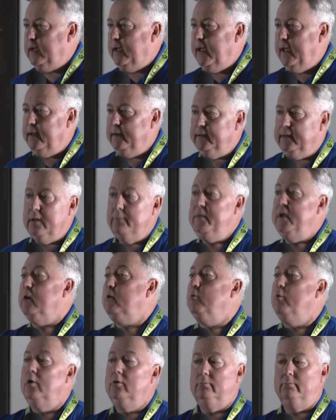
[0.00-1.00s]
and give me
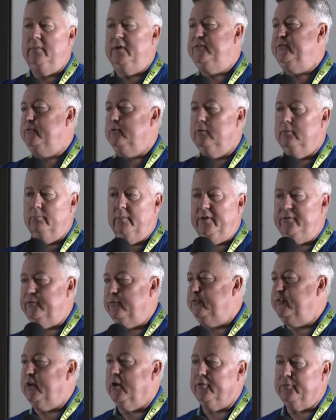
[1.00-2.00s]
a quote,
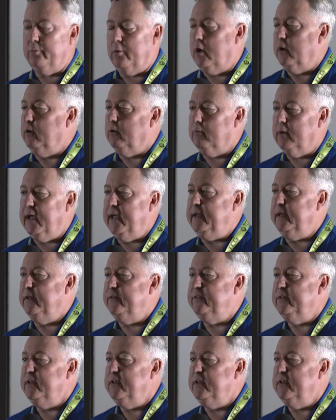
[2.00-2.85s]
Mr. Sales Partner, right?